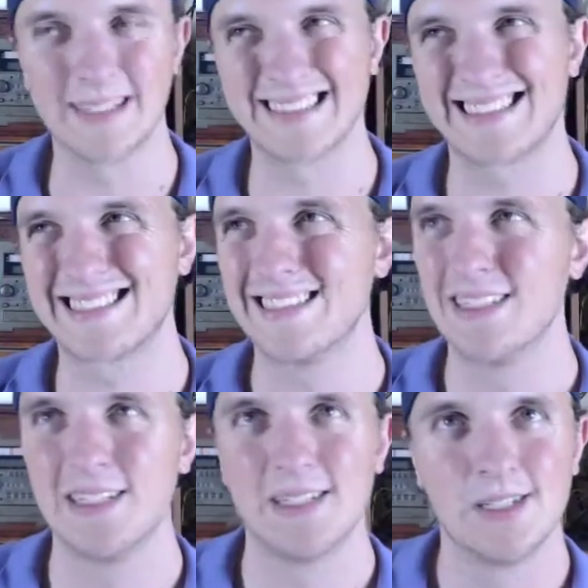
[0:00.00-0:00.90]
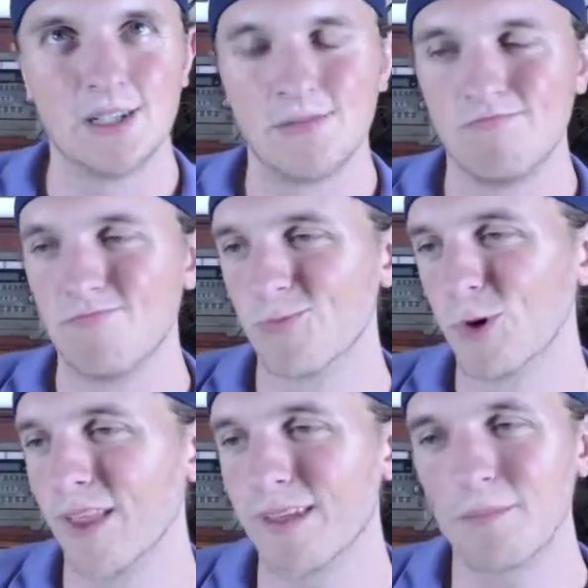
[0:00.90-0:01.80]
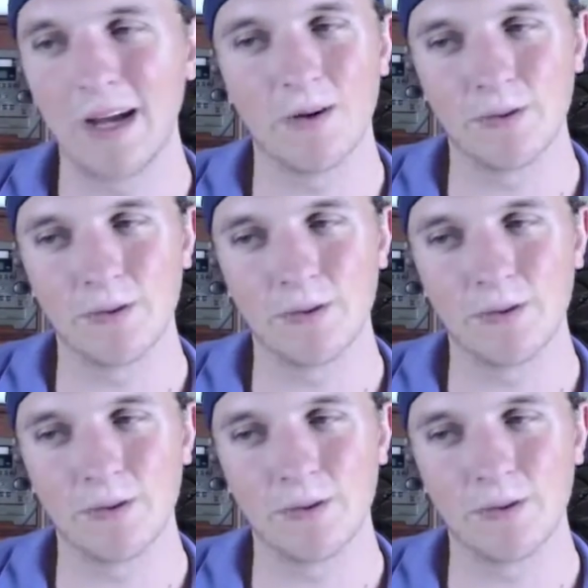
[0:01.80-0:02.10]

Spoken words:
That's really my